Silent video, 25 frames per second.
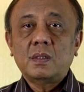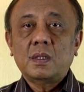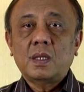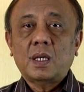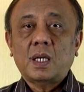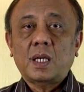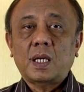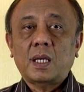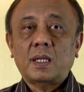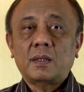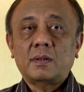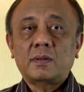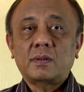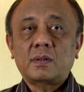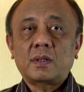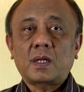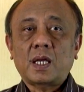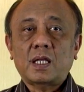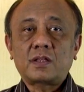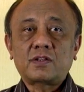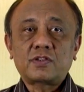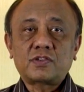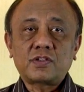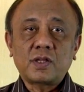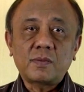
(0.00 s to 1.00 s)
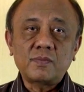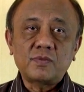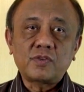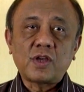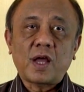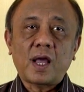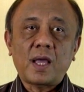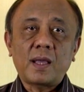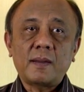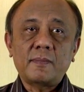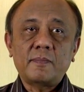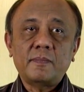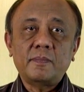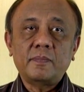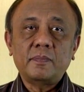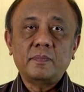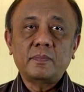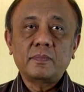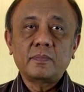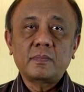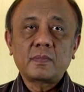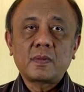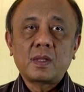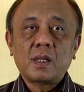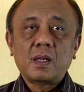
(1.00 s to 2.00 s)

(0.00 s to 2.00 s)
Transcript: and at the same time,